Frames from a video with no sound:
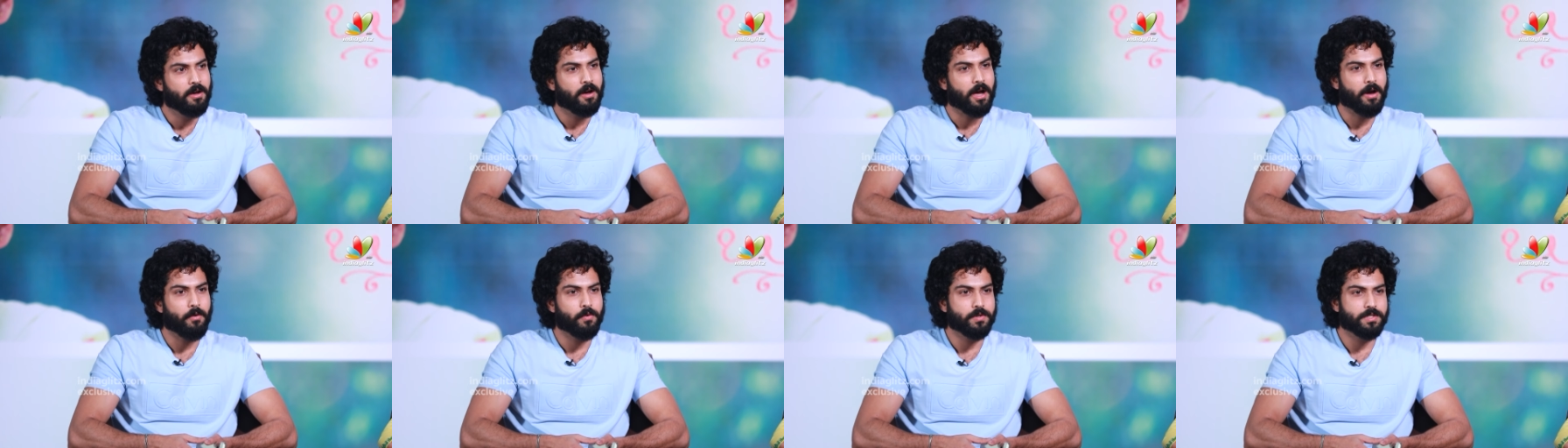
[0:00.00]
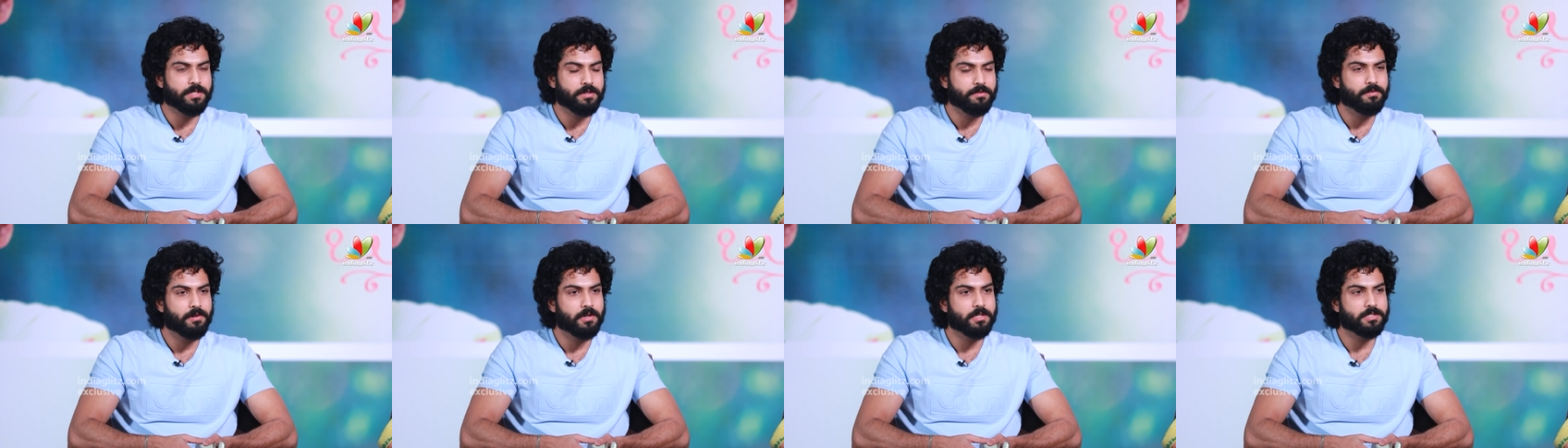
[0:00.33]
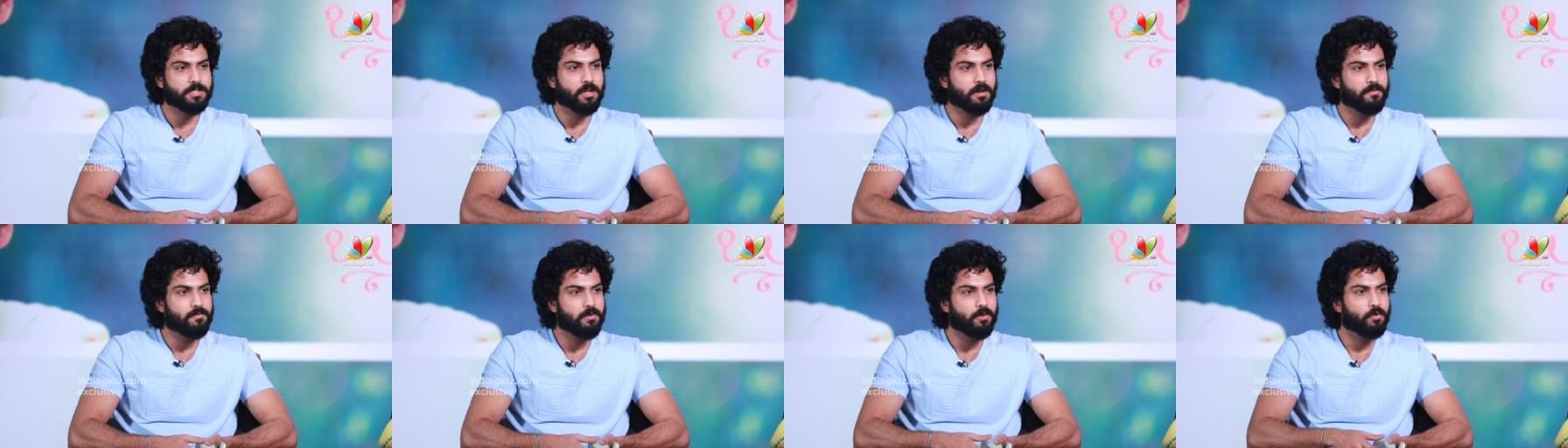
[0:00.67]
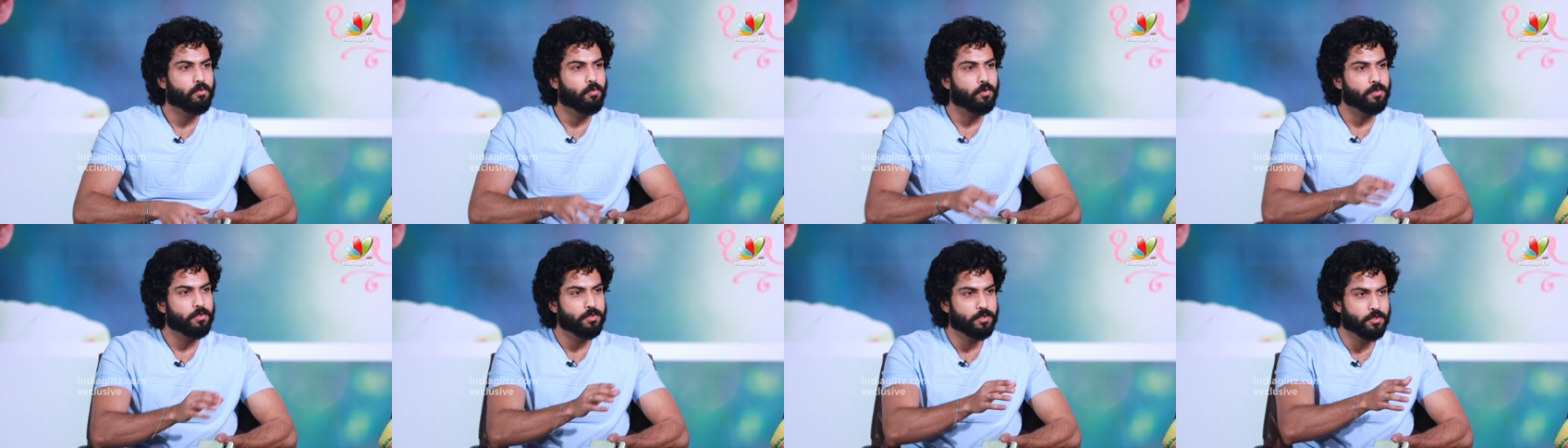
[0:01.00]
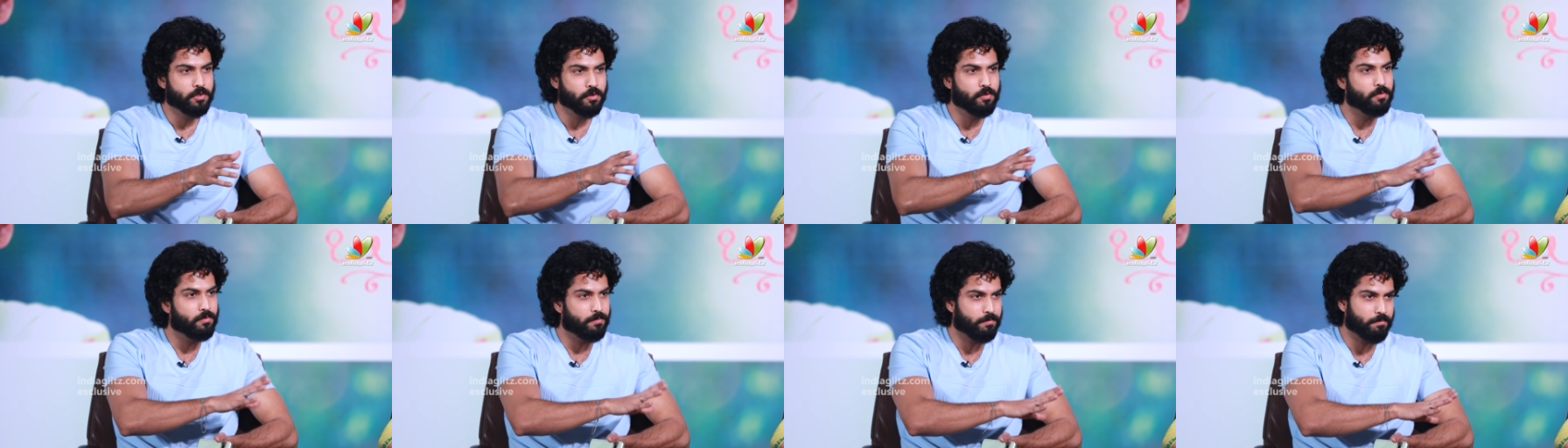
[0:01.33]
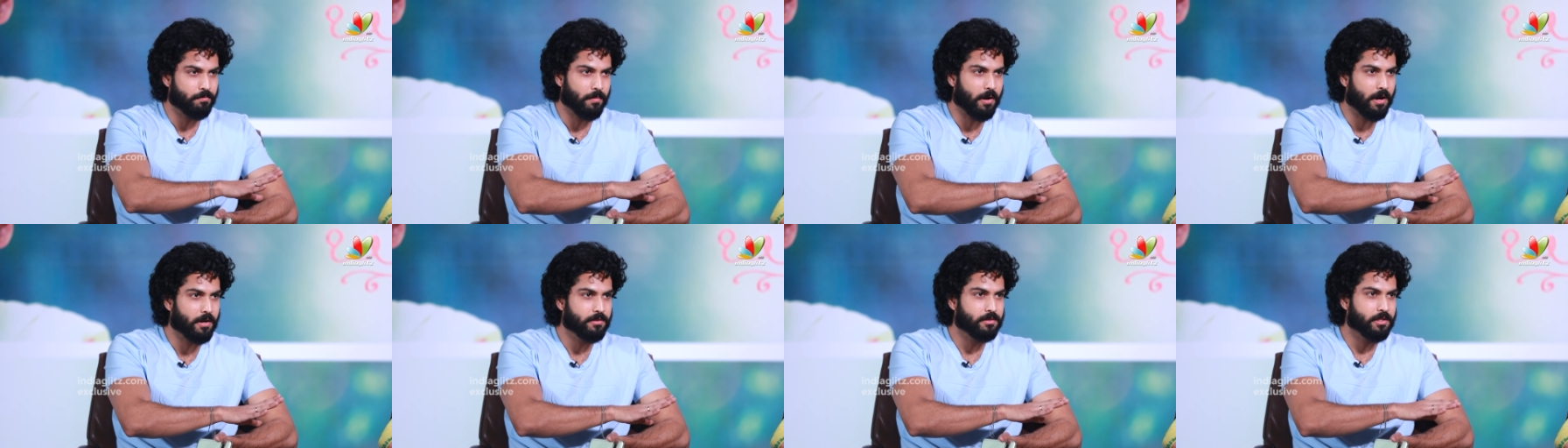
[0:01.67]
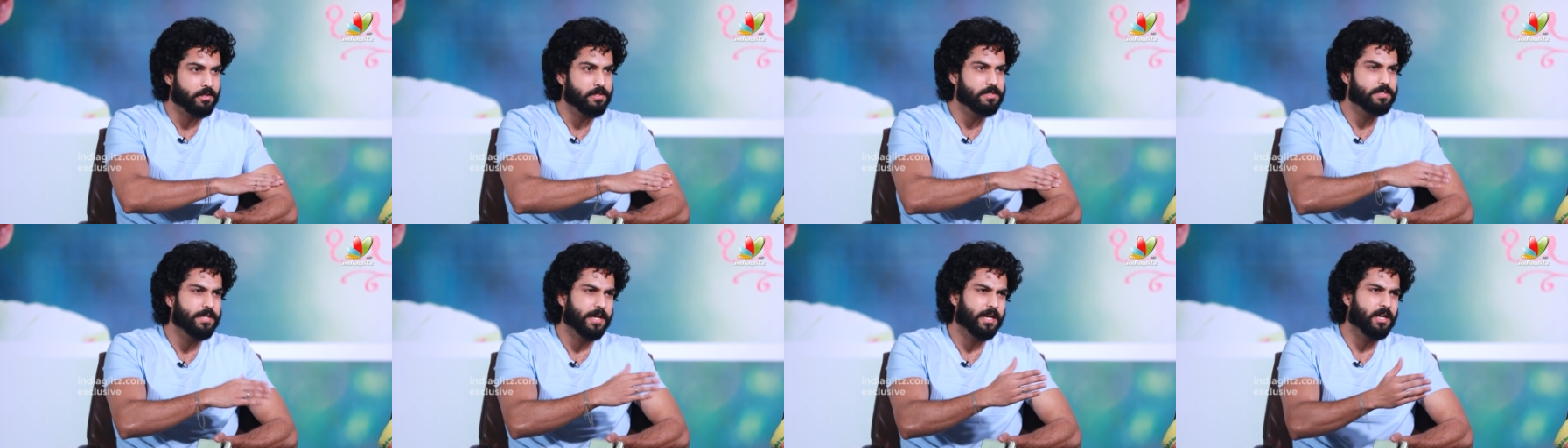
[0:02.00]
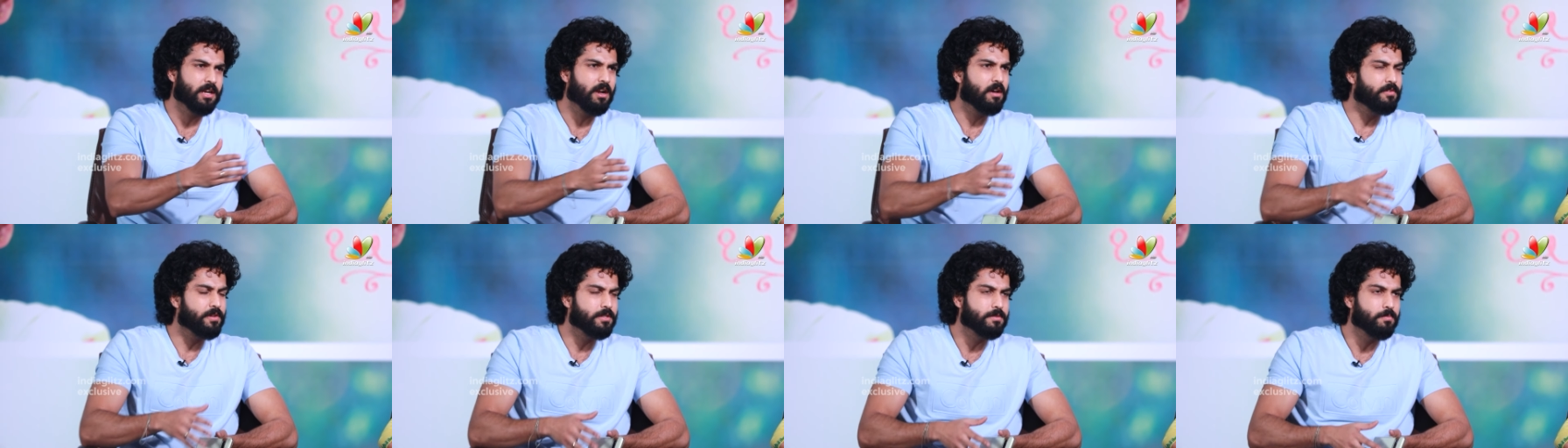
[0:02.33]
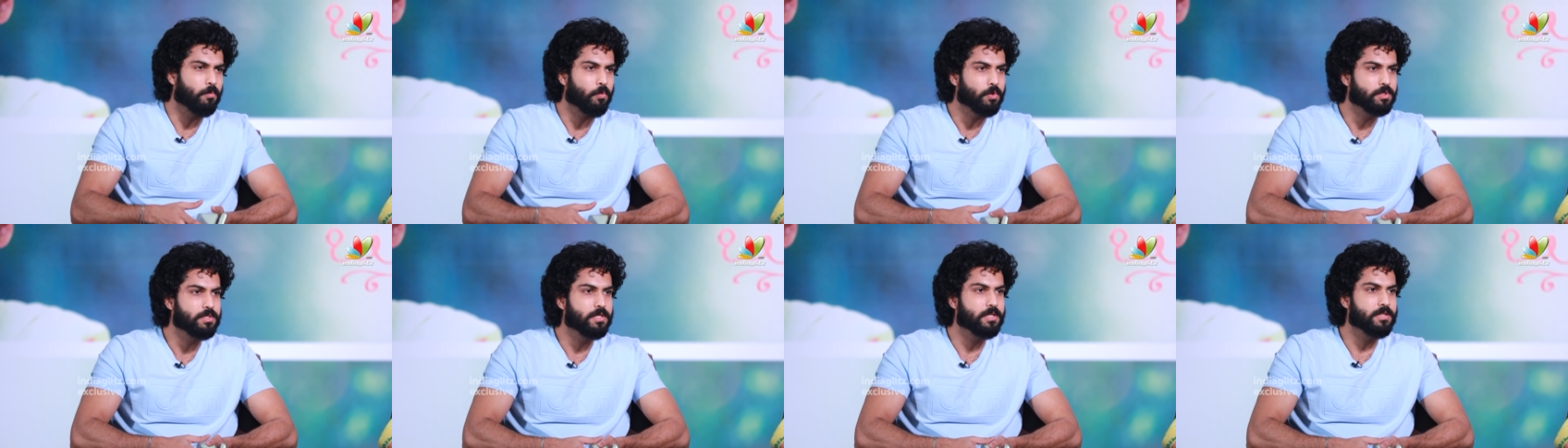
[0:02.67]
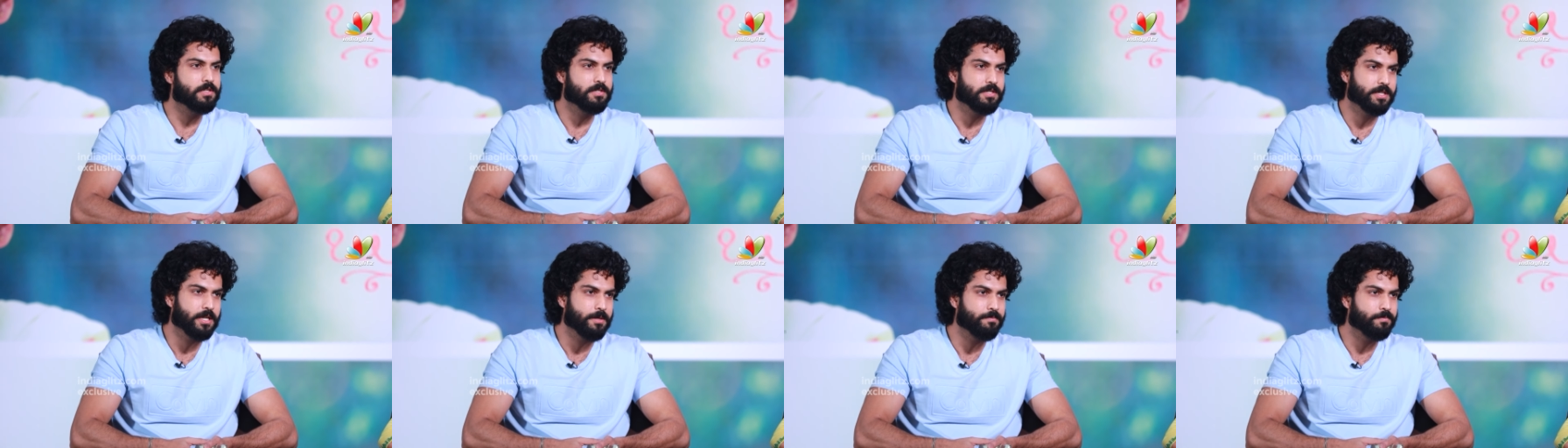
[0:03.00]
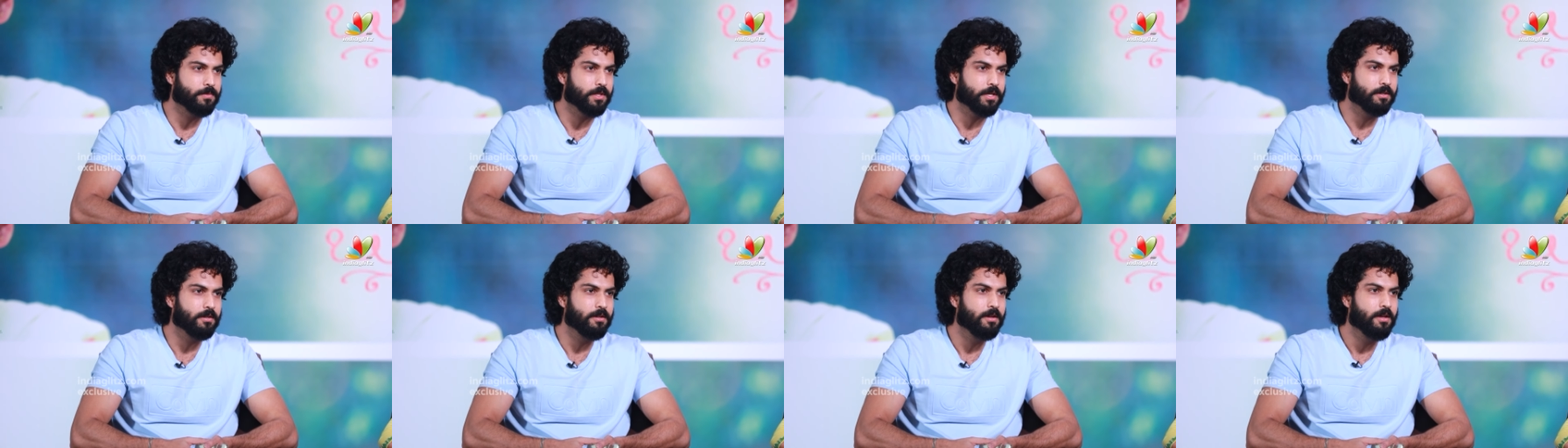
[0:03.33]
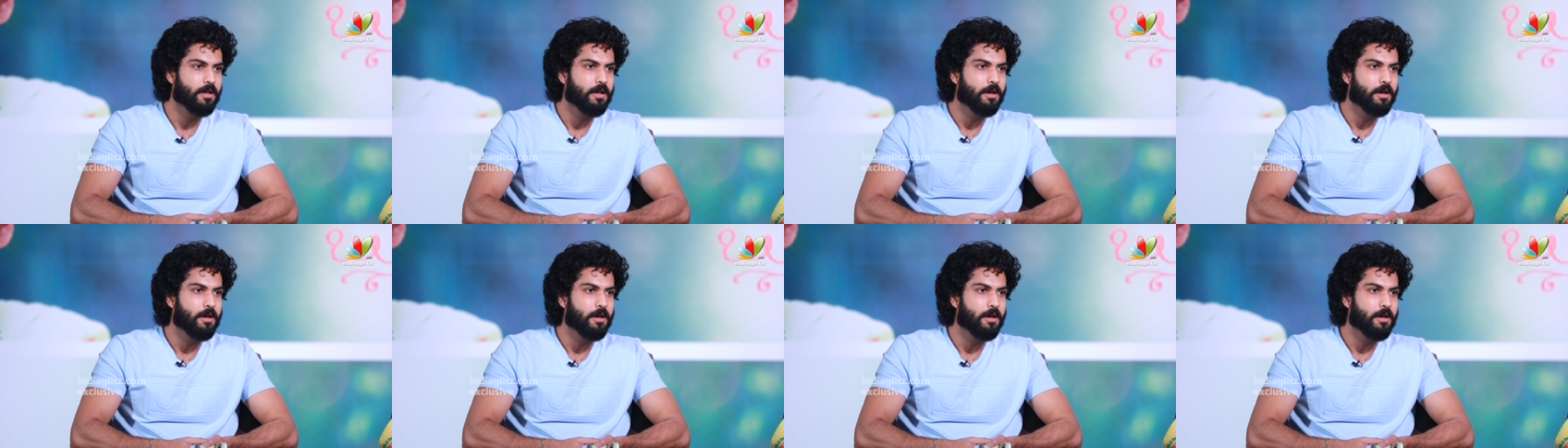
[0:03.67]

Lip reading: I would say first half lo koncham maarthadi, second half is mostly the same thing,